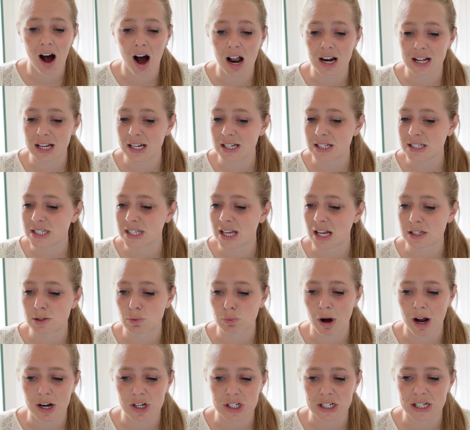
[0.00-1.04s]
audience that's
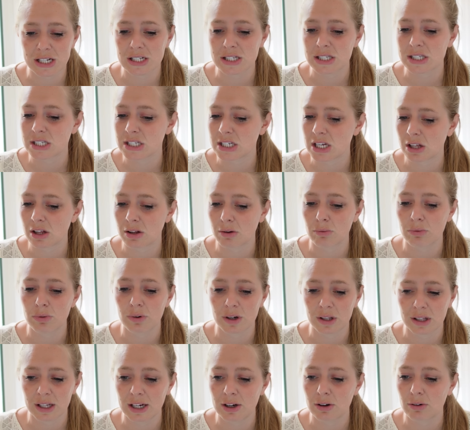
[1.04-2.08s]
watching is still
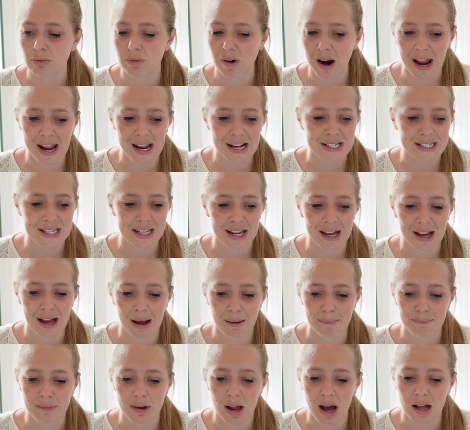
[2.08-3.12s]
really great.
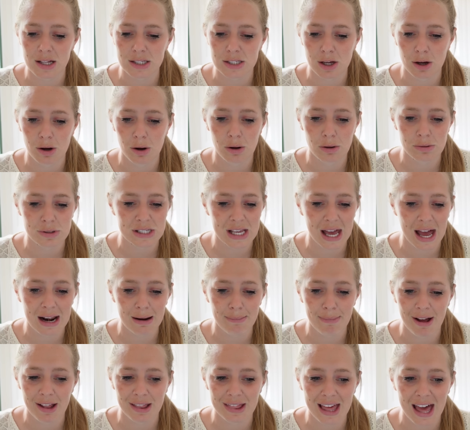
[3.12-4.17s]
Not so sad
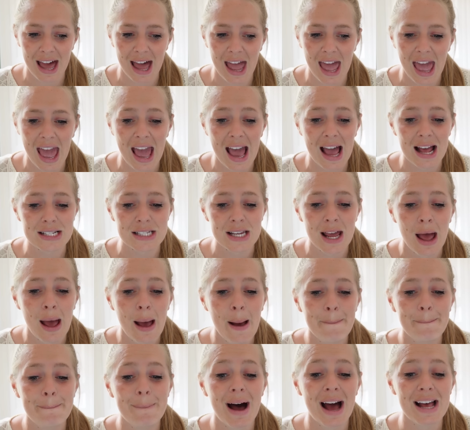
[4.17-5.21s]
about that. And
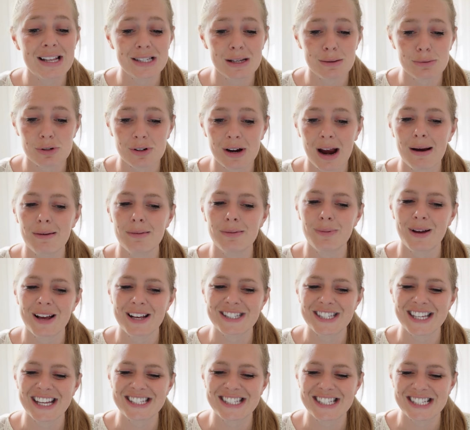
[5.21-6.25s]
my subscriber
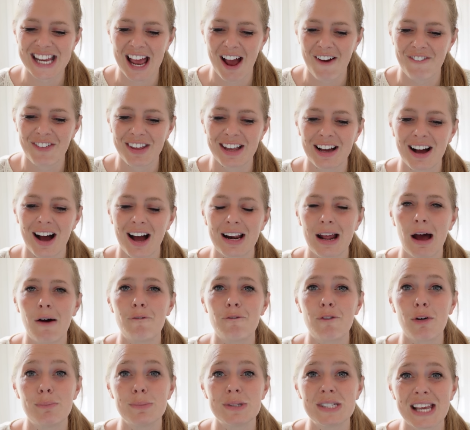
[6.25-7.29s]
base has definitely gone
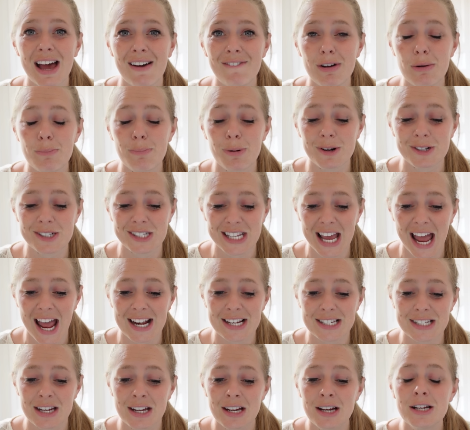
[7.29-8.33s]
up from
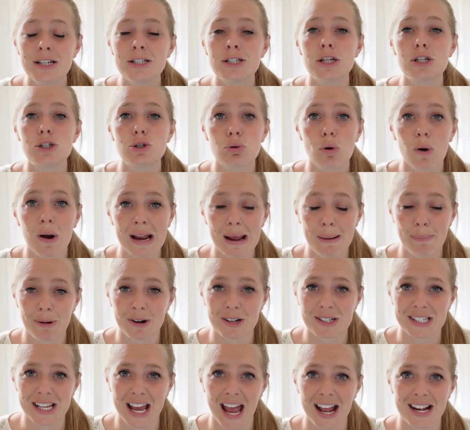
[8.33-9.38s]
7% to
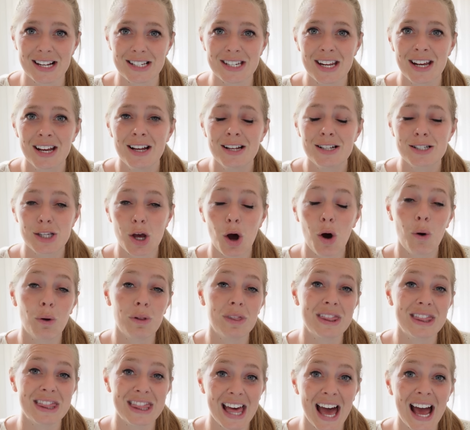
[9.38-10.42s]
20%.
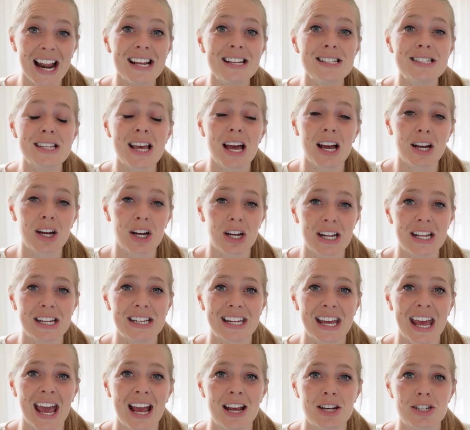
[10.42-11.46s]
So that is a good
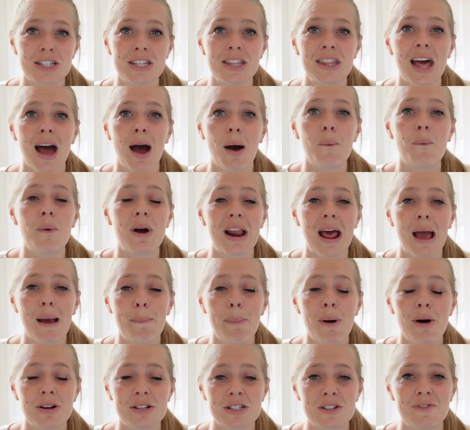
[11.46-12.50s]
indication that when I
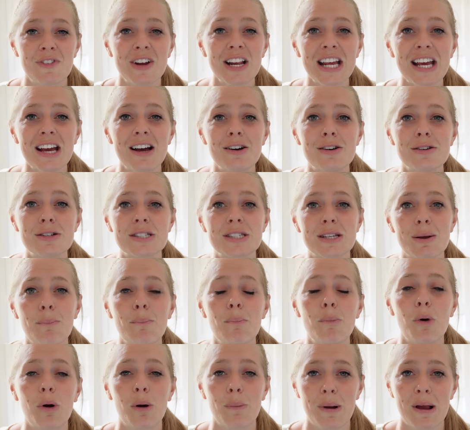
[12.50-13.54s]
post videos,
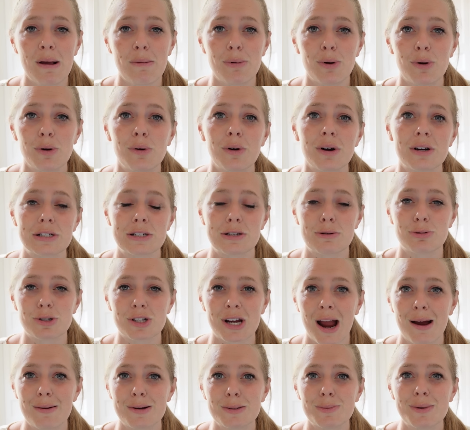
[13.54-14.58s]
more people who are
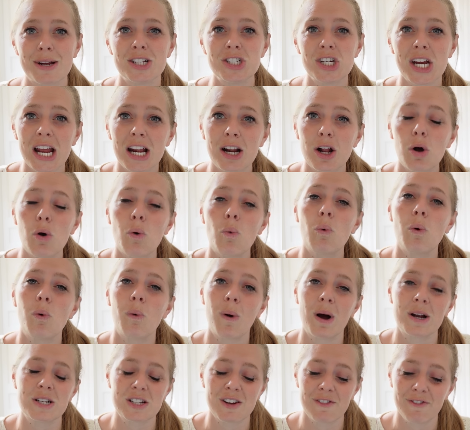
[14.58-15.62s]
subscribed to my channel will
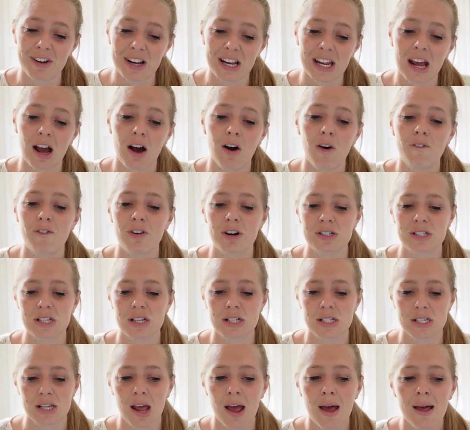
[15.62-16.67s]
watch the video
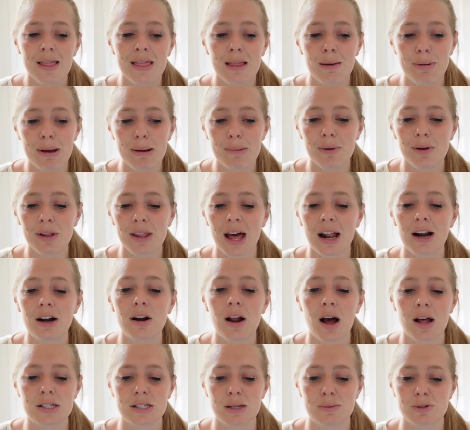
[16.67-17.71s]
versus the people that are
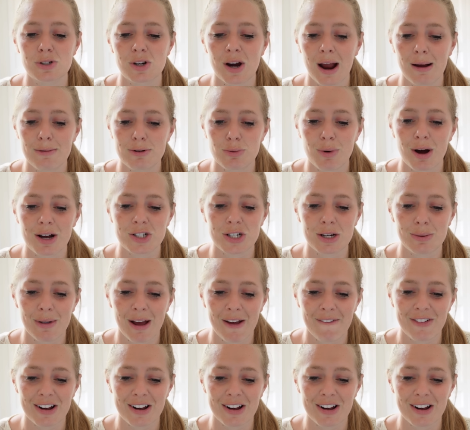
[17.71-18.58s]
not subscribed watching my